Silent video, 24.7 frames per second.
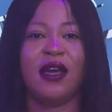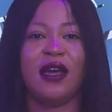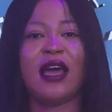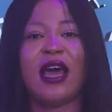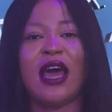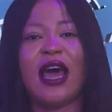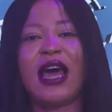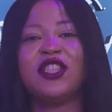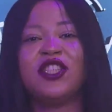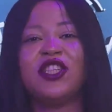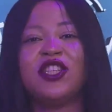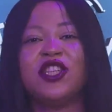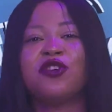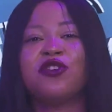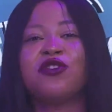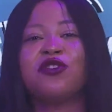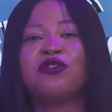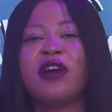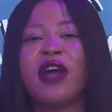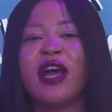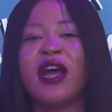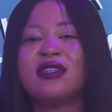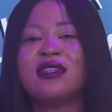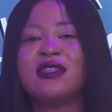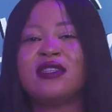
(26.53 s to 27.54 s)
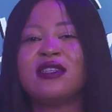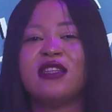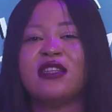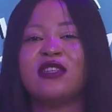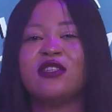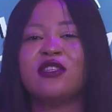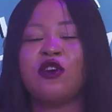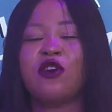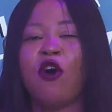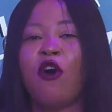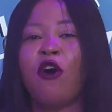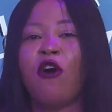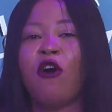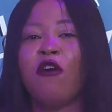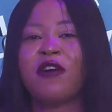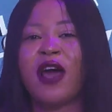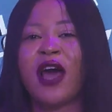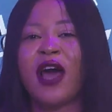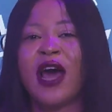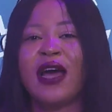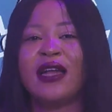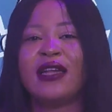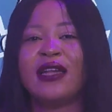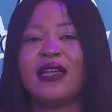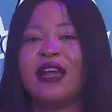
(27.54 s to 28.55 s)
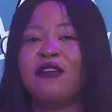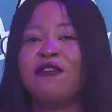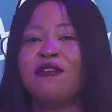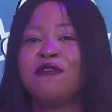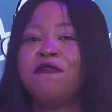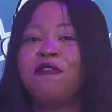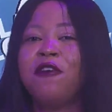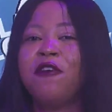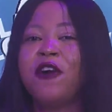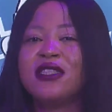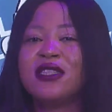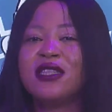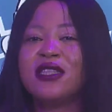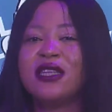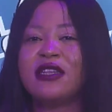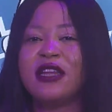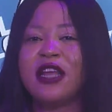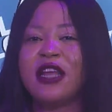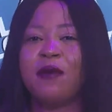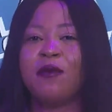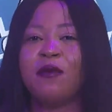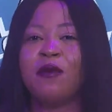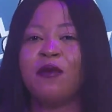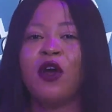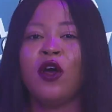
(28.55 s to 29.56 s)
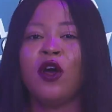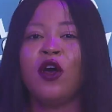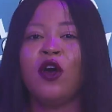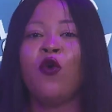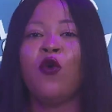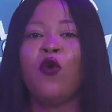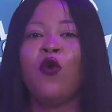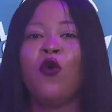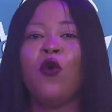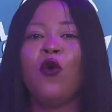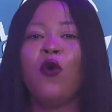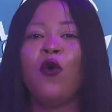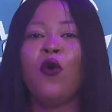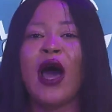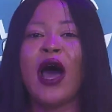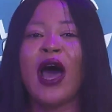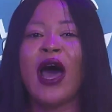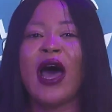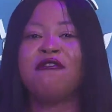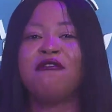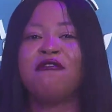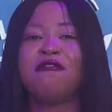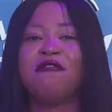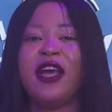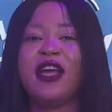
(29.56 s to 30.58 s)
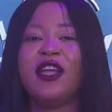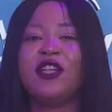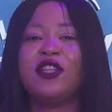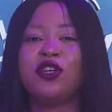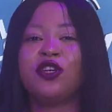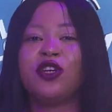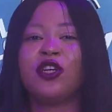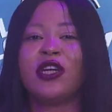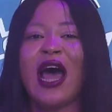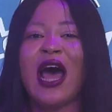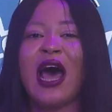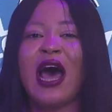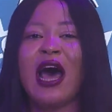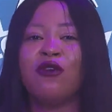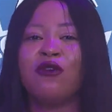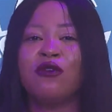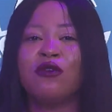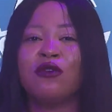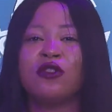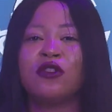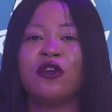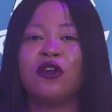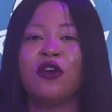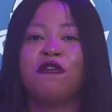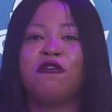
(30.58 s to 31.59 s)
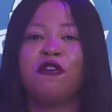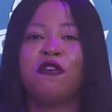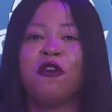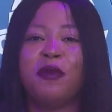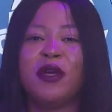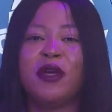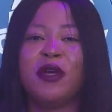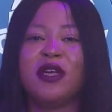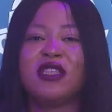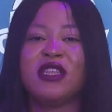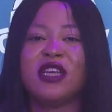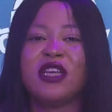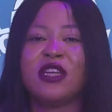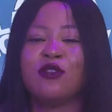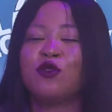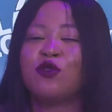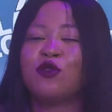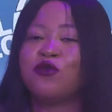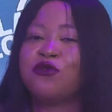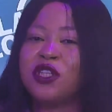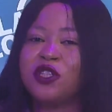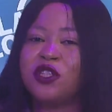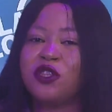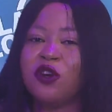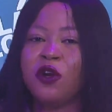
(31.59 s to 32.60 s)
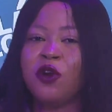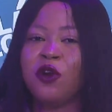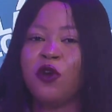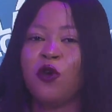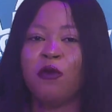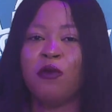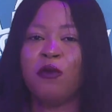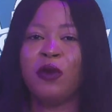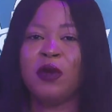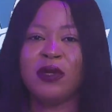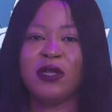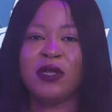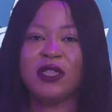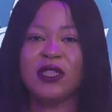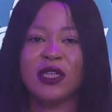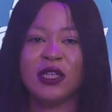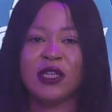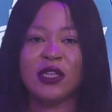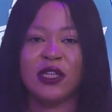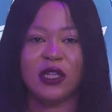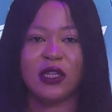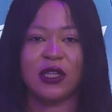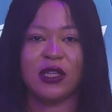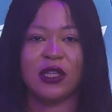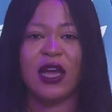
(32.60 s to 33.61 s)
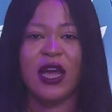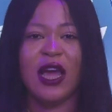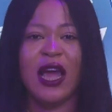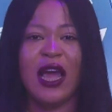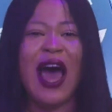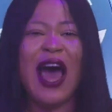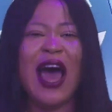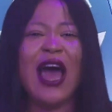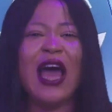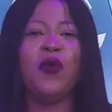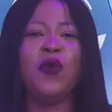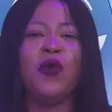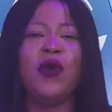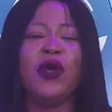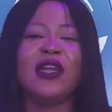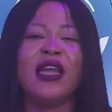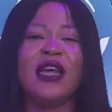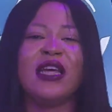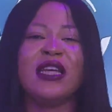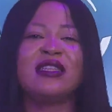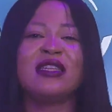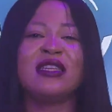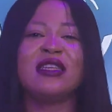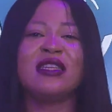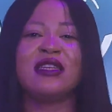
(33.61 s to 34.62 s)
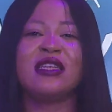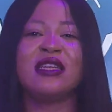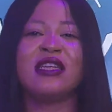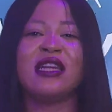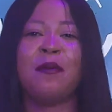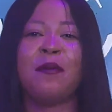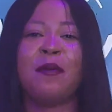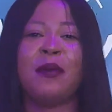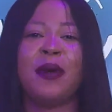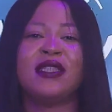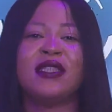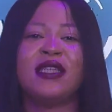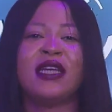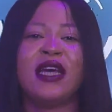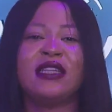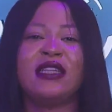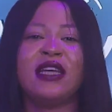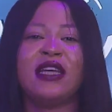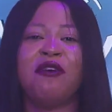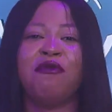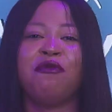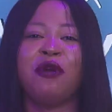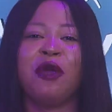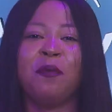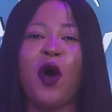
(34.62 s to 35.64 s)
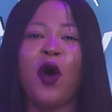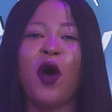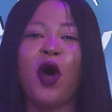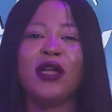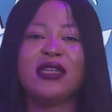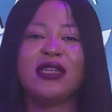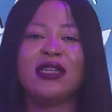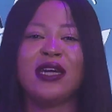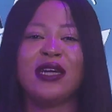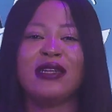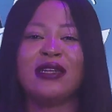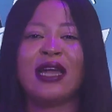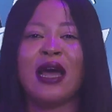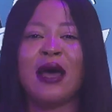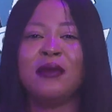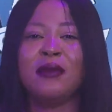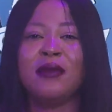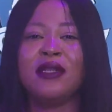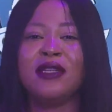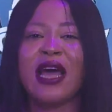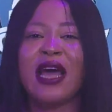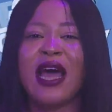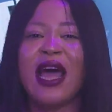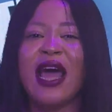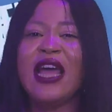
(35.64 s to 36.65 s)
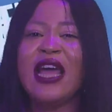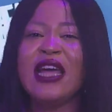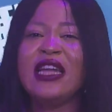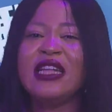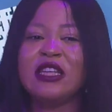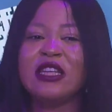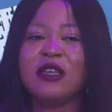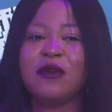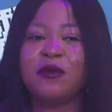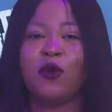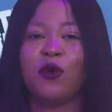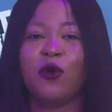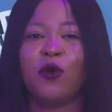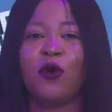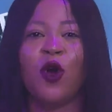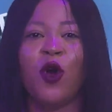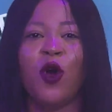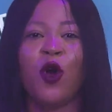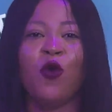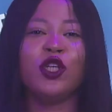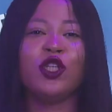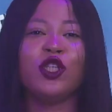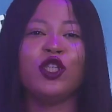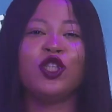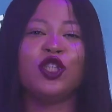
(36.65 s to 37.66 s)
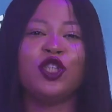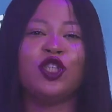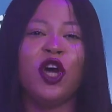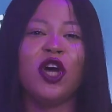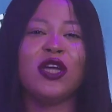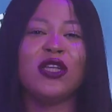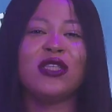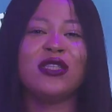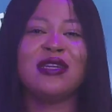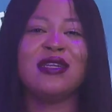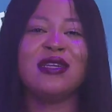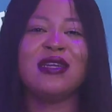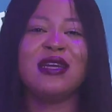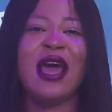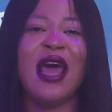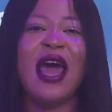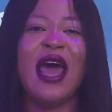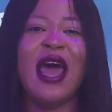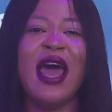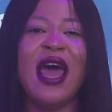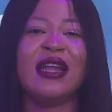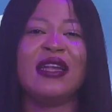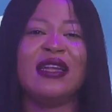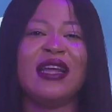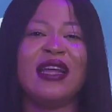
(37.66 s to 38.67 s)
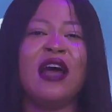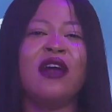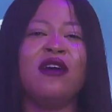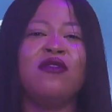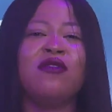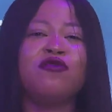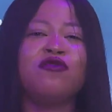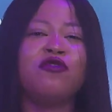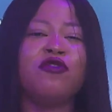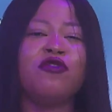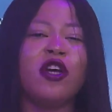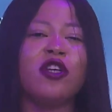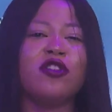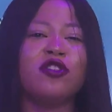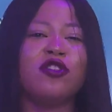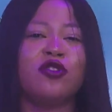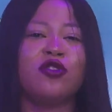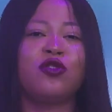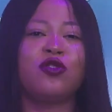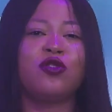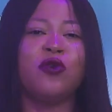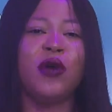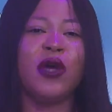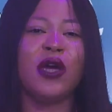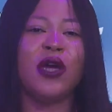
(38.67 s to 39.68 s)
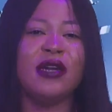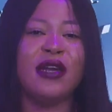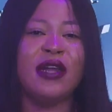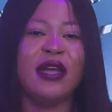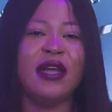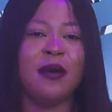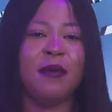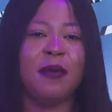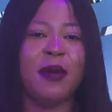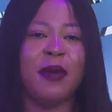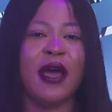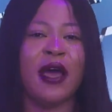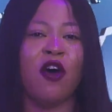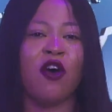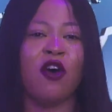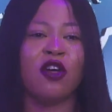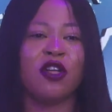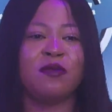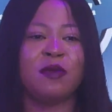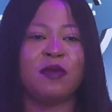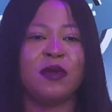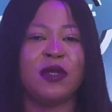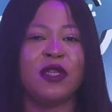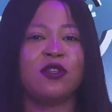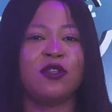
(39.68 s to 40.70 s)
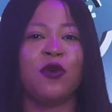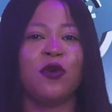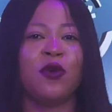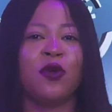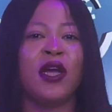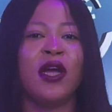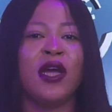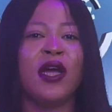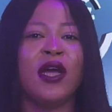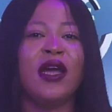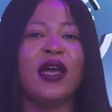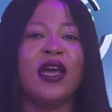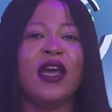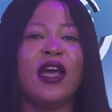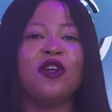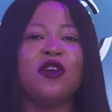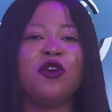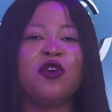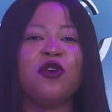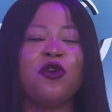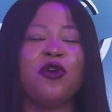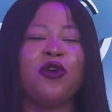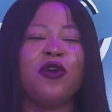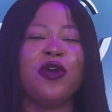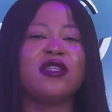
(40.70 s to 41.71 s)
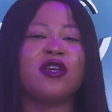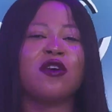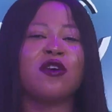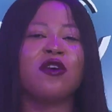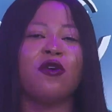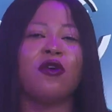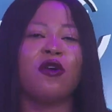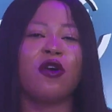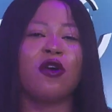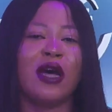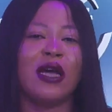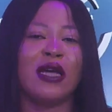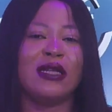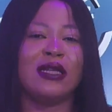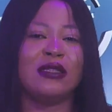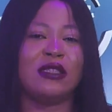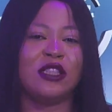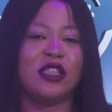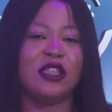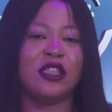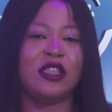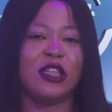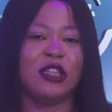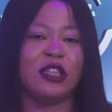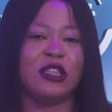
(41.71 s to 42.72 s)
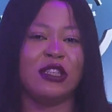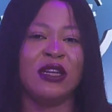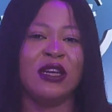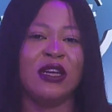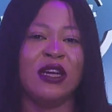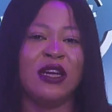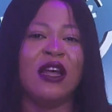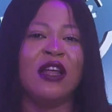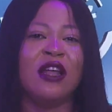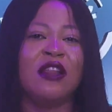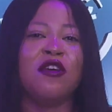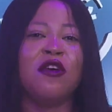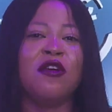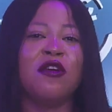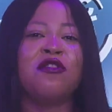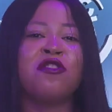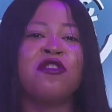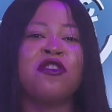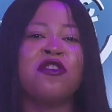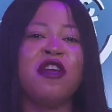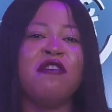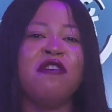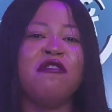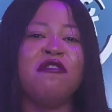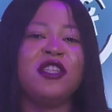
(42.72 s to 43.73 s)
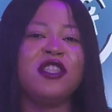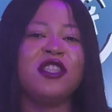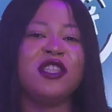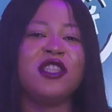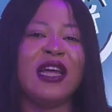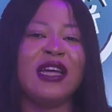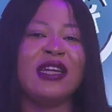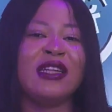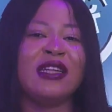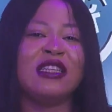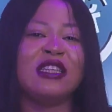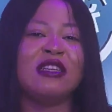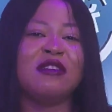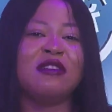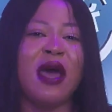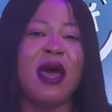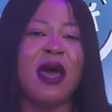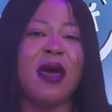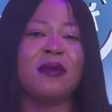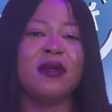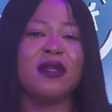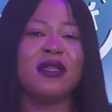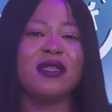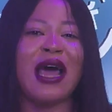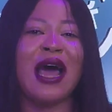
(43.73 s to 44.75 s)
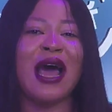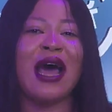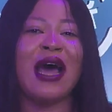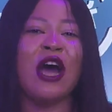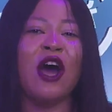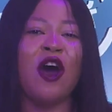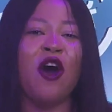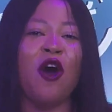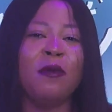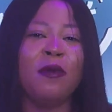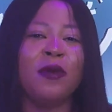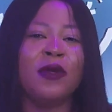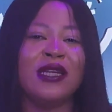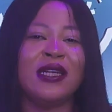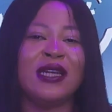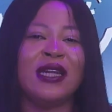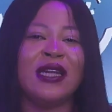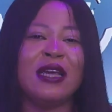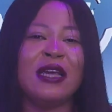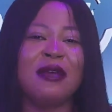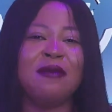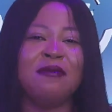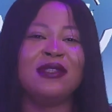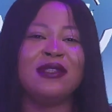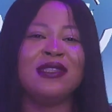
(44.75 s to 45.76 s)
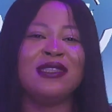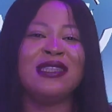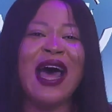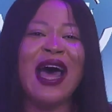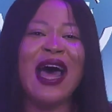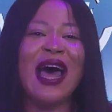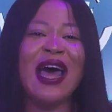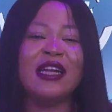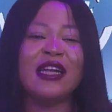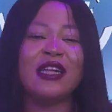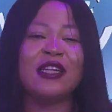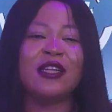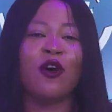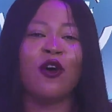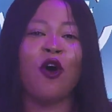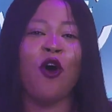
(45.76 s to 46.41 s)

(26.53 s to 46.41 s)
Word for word: catching residents off guard and forcing them who had ventured out for business to return home immediately. Eyewitnesses in Abatete reported that Mr. Ezigbo was shot in the head and rushed to a nearby hospital in critical condition. The three vigilante members accompanying him died